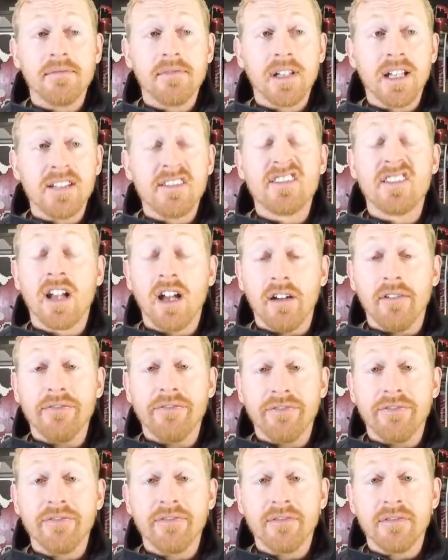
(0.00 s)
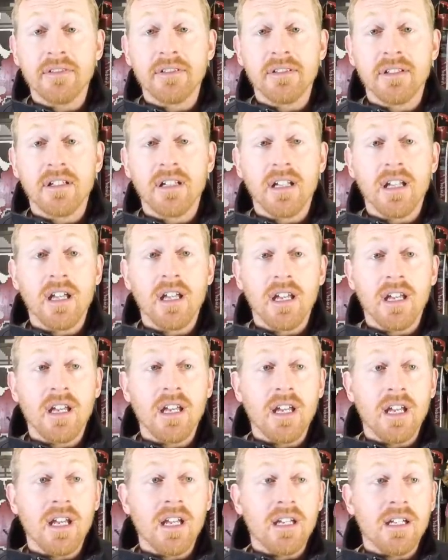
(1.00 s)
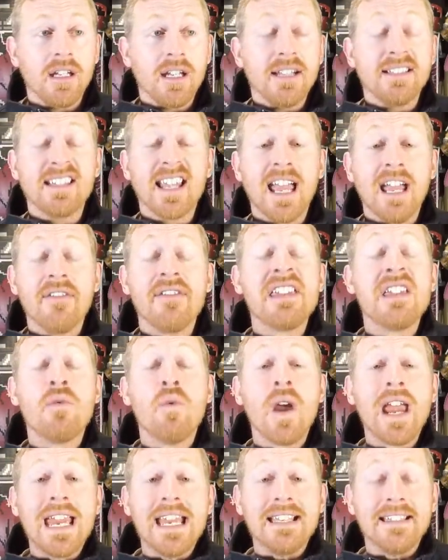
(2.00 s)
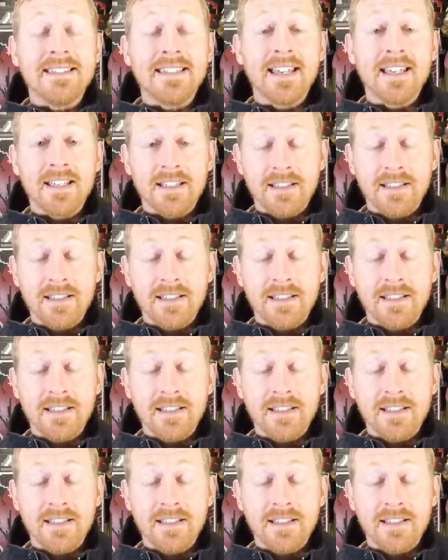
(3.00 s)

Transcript: It's tough. It's a heavy weight.